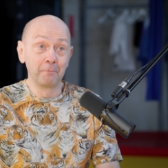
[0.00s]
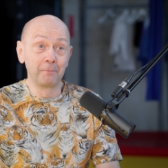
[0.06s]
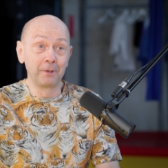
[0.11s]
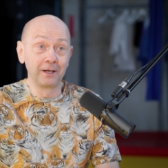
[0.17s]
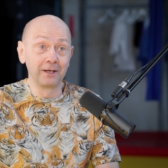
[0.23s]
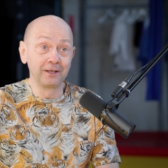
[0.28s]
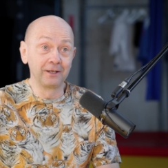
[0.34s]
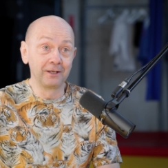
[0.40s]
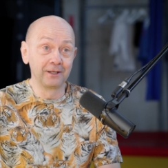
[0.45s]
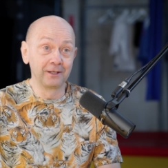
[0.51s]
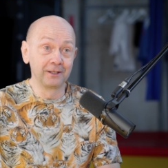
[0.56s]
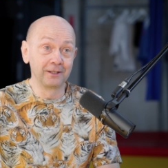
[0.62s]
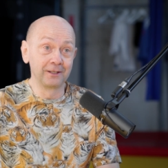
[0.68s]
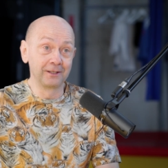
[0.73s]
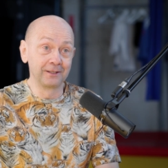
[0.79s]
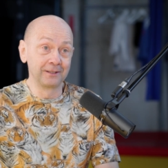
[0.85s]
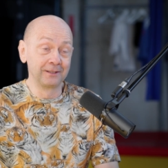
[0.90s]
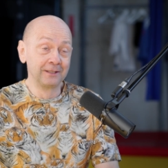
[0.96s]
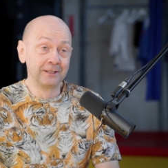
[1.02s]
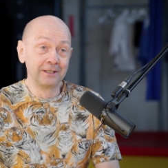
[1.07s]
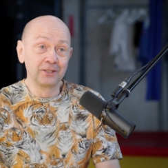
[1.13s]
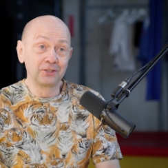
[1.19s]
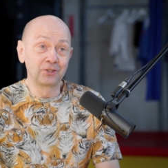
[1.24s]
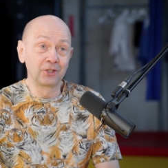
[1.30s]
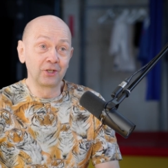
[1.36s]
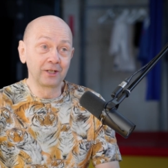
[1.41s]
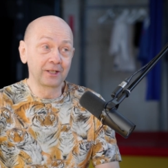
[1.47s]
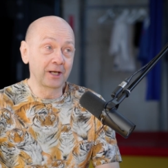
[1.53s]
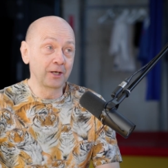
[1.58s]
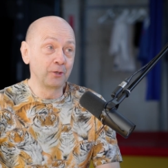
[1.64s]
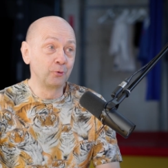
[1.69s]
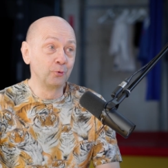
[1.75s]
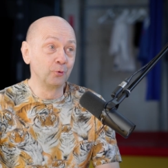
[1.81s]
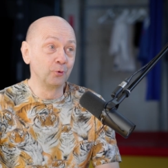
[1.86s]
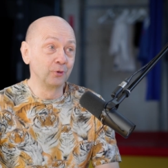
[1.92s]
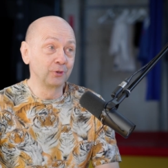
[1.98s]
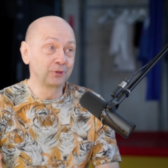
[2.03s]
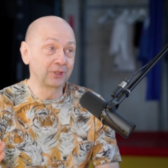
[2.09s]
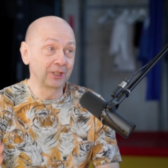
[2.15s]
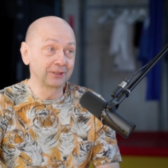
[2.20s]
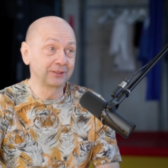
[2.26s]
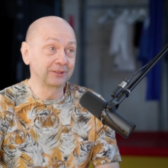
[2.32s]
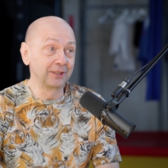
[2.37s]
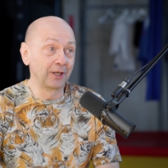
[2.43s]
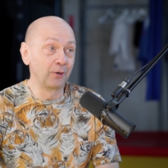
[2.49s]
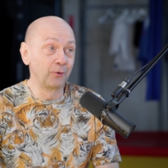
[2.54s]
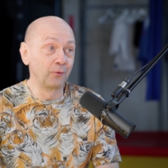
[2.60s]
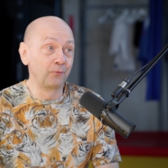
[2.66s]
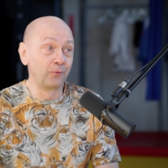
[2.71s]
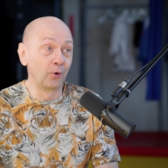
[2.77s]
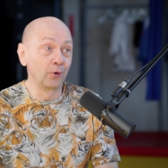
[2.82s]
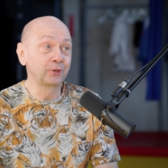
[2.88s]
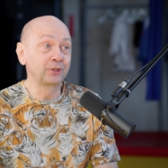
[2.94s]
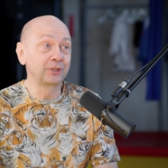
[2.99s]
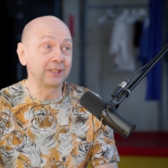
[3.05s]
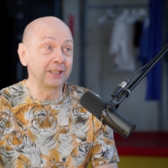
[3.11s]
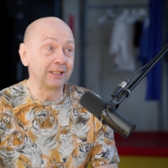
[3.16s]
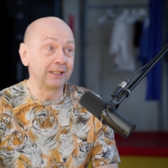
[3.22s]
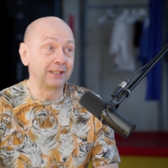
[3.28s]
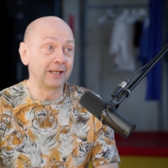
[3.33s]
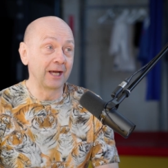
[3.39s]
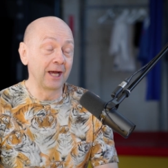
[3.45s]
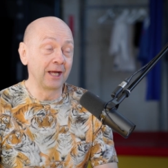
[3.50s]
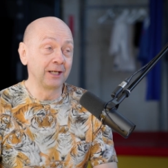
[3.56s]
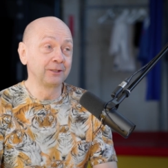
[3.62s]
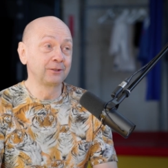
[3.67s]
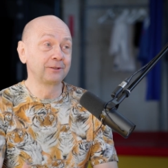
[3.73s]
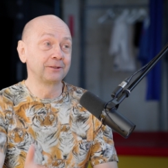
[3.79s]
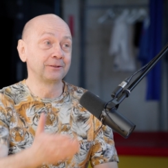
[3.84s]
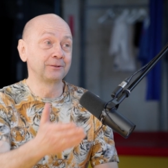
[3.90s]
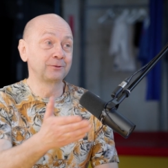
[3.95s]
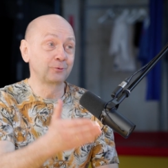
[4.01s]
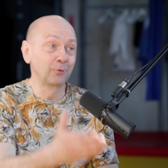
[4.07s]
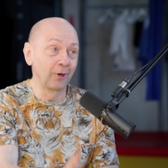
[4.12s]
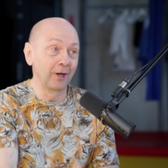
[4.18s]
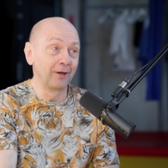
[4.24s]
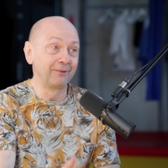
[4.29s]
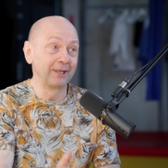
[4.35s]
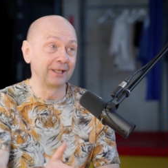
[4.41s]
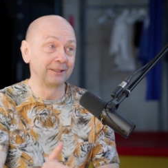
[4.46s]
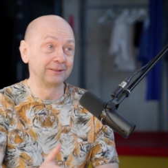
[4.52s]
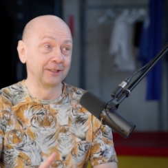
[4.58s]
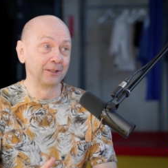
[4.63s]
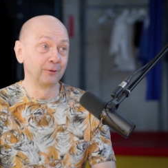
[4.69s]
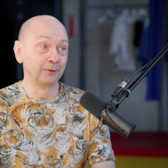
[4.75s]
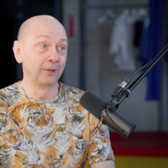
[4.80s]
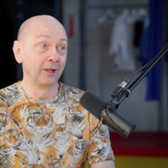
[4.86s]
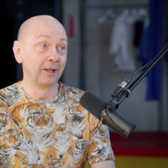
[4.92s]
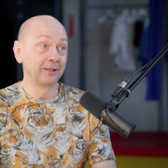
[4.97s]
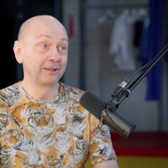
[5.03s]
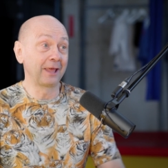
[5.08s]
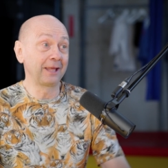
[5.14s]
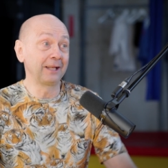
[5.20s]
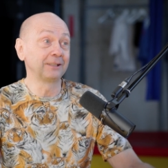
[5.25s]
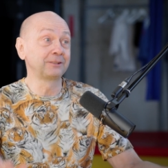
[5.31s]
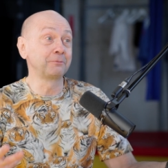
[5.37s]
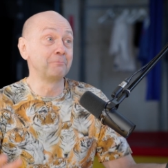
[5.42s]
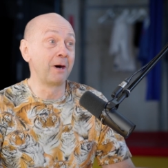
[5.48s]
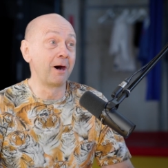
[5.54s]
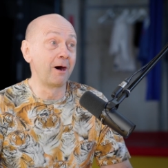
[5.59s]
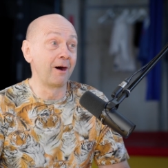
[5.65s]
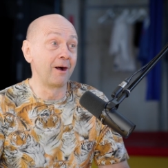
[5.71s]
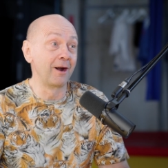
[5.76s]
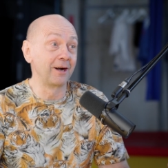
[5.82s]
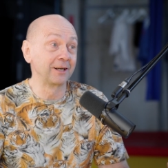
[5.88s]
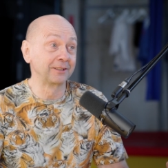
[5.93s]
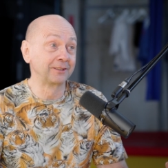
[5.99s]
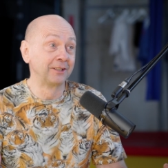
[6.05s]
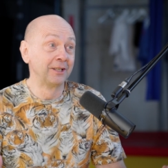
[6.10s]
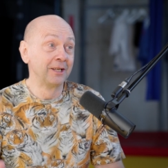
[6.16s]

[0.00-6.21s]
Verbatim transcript: my uh, children who just now 14 and 12 years old, they are smart.